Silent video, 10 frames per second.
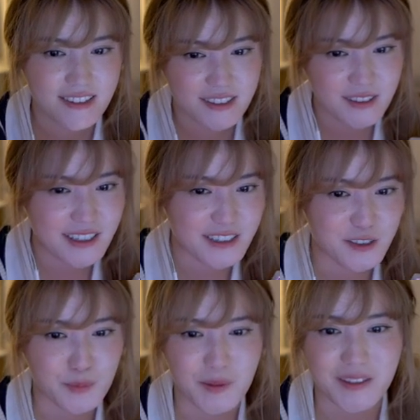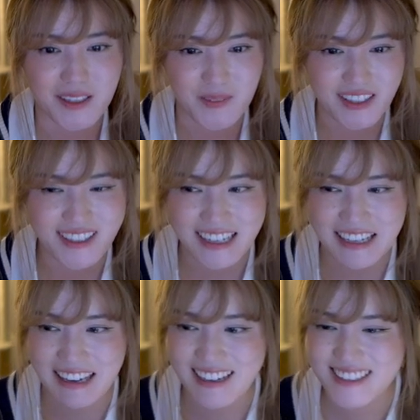You guys are spoiling me. I
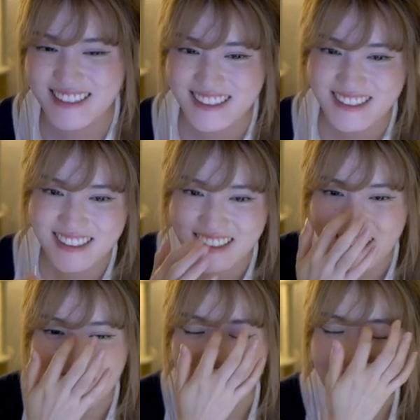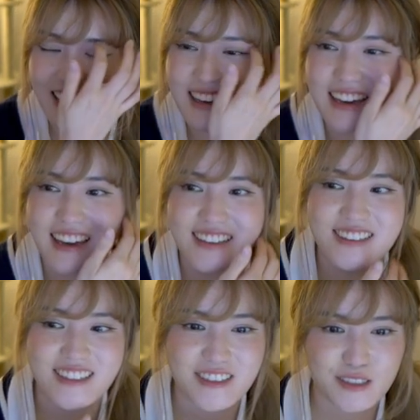can't. I can't. You
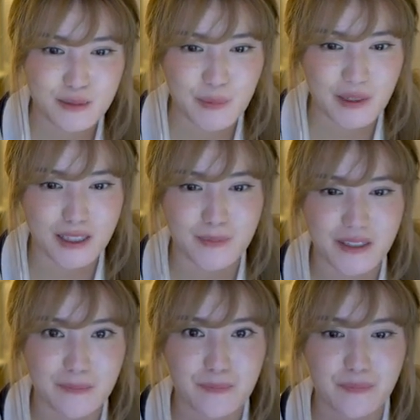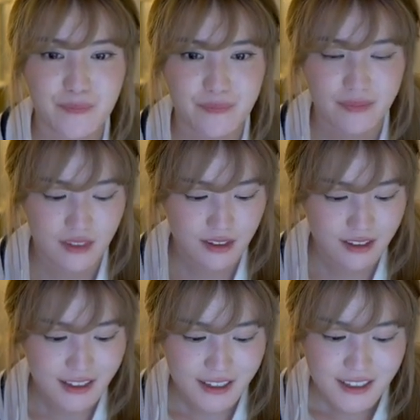guys are spoiling me.
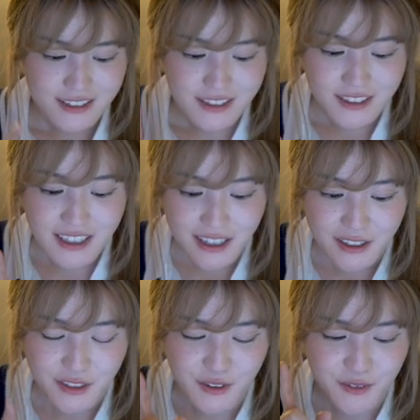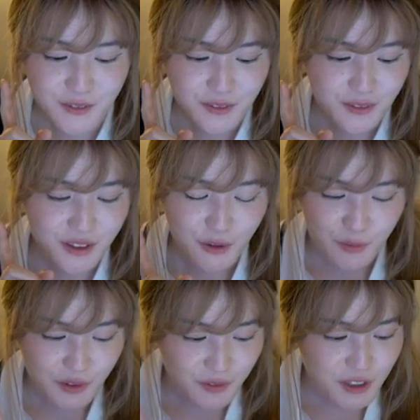So yeah, the like
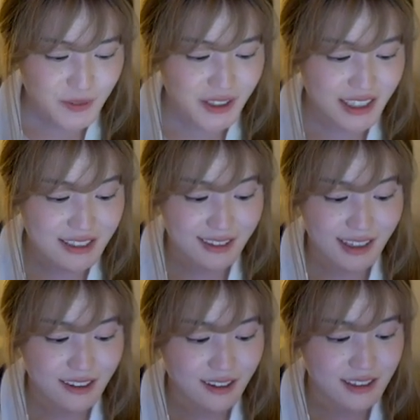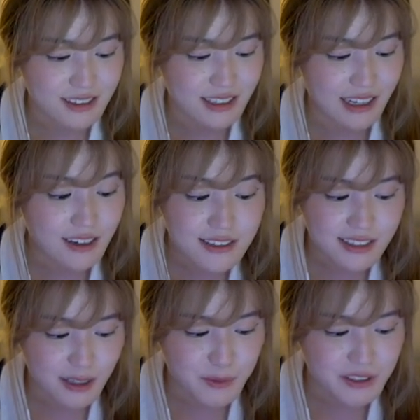the first one is late onset
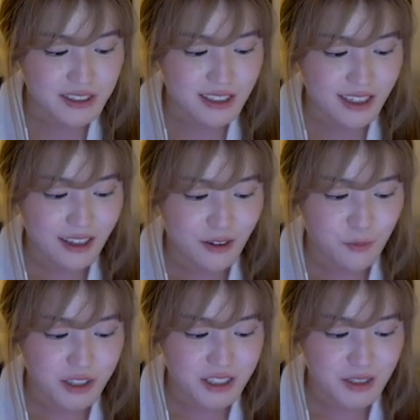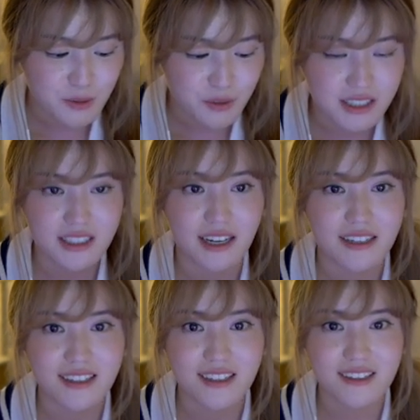Alzheimer's, which was kind
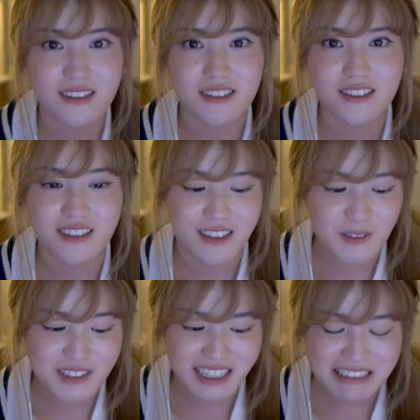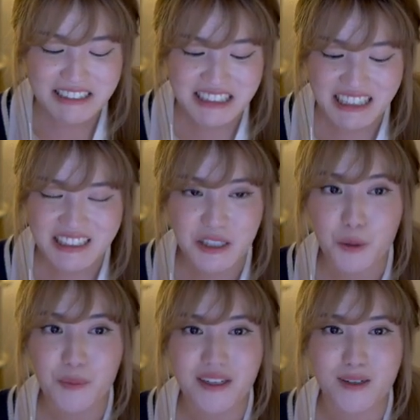of like it was kind of scary
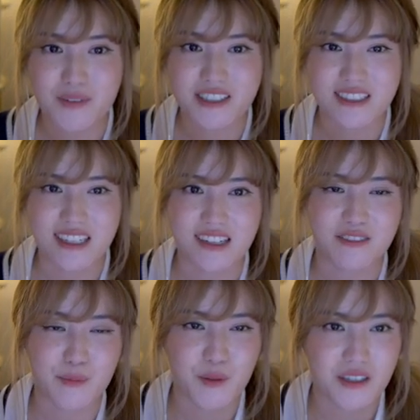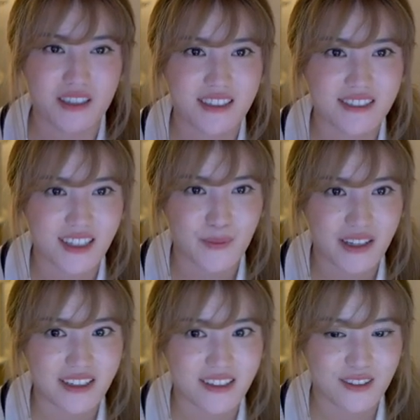opening up my genetic report because I'm like,